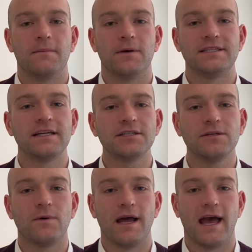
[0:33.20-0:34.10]

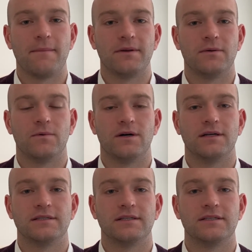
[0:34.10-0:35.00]
Essentially what happened
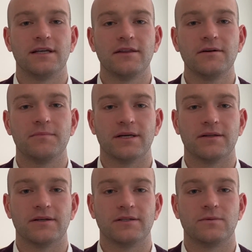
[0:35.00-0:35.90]
was Southern
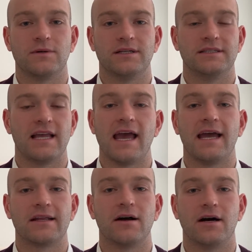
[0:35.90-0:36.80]
Builders was the
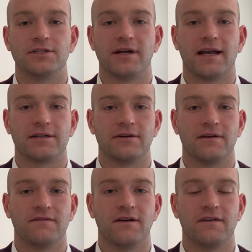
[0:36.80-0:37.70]
head contractor
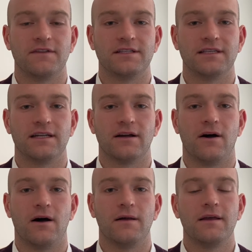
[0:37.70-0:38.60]
of the City
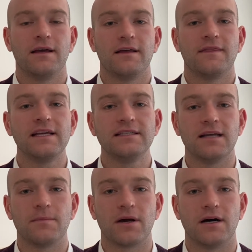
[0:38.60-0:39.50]
Hall. They
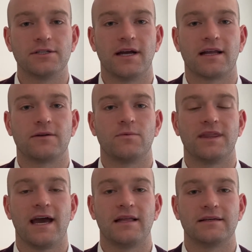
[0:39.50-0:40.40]
subcontracted
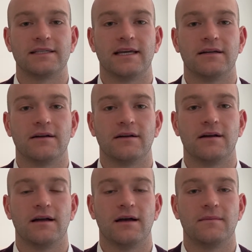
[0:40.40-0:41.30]
with Alexander
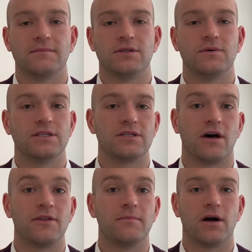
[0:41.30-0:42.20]
to
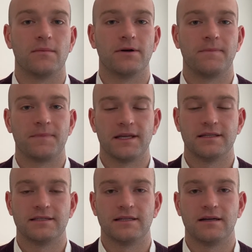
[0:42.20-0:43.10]
install the marble in
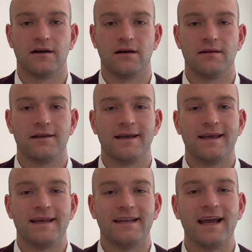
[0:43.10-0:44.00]
the City Hall.
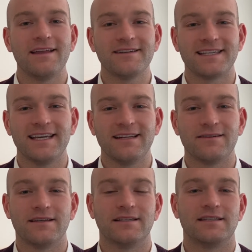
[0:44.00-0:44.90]
And Alexander
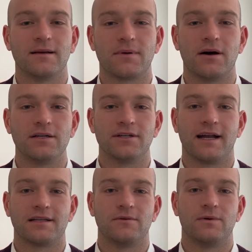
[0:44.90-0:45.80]
then
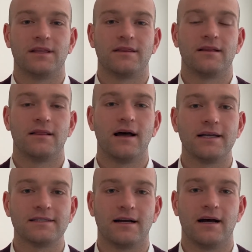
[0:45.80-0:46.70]
subcontracted with
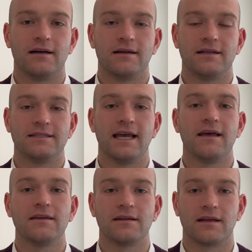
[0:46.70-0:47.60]
LASA, an
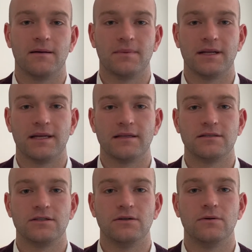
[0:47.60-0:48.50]
Italian company,
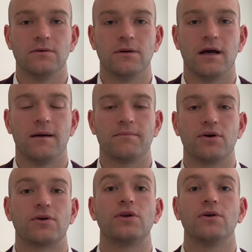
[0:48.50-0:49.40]
to
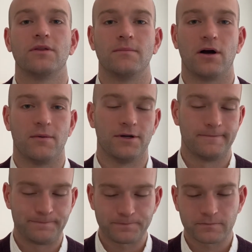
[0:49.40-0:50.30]
procure the marble.
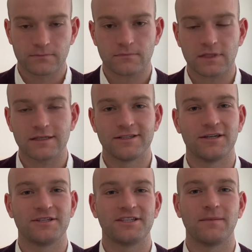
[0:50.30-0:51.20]

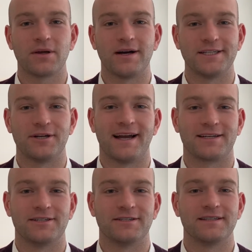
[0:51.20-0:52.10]
Those
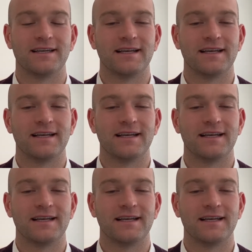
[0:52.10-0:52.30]
subcontractors.